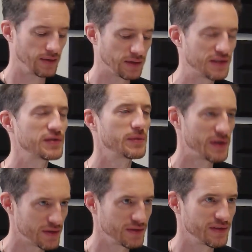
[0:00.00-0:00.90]
Okay, so you
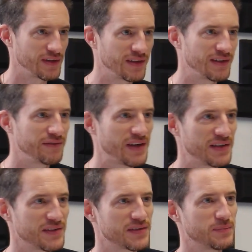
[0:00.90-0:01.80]
mentioned
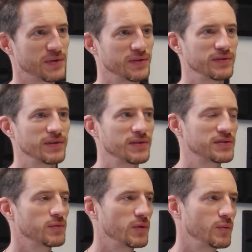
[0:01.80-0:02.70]
events beyond logs.
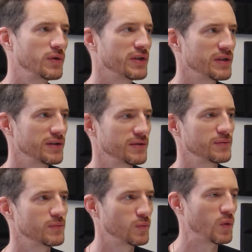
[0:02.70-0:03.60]
So
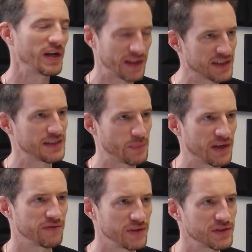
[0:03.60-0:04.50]
why are they actually
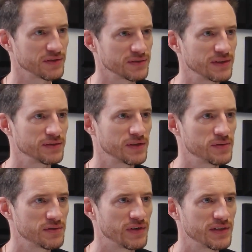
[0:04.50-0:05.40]
beneficial,
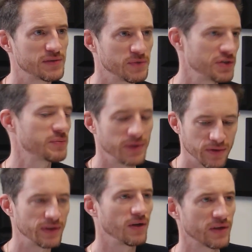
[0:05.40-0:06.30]
those events, just
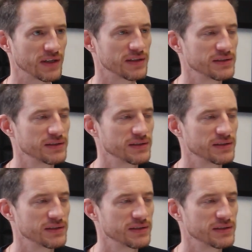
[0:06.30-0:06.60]
beyond the logging?